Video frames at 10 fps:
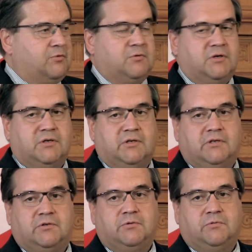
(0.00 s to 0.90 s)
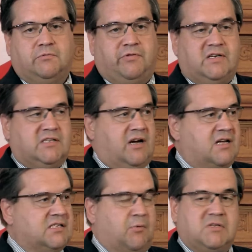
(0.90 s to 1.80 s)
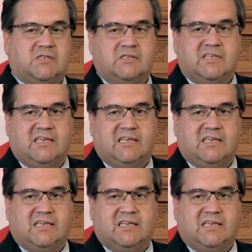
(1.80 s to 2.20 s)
to face the consequences.